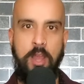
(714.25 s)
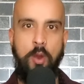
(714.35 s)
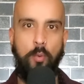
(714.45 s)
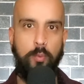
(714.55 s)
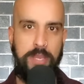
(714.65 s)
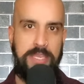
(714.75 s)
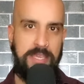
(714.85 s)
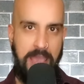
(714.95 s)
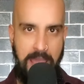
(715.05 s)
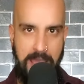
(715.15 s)
we
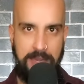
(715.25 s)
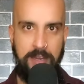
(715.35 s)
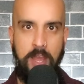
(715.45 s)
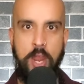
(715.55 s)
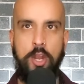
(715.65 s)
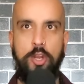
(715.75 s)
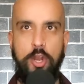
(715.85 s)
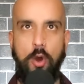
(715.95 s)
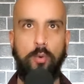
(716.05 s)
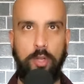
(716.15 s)
can
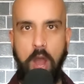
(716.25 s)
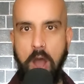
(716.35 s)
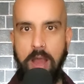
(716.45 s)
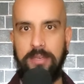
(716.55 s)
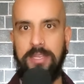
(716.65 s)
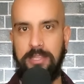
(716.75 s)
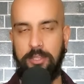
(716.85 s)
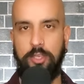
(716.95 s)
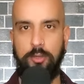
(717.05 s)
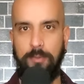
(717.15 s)
no God in
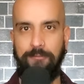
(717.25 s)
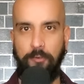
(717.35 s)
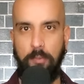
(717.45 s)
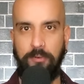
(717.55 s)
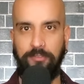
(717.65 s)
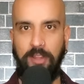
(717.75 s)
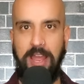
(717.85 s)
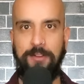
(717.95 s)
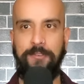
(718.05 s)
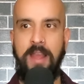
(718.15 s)
the human form of
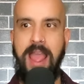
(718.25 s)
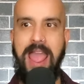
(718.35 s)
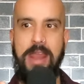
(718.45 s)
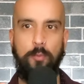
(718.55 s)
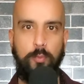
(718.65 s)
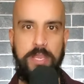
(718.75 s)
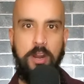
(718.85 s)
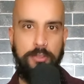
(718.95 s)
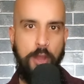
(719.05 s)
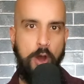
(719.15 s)
life, and we
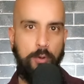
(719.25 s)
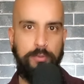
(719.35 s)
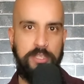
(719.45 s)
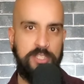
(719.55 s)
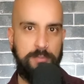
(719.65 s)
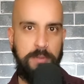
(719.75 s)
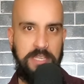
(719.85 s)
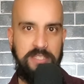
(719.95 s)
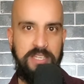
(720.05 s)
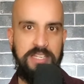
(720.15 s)
are the only
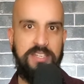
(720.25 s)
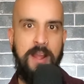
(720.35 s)
species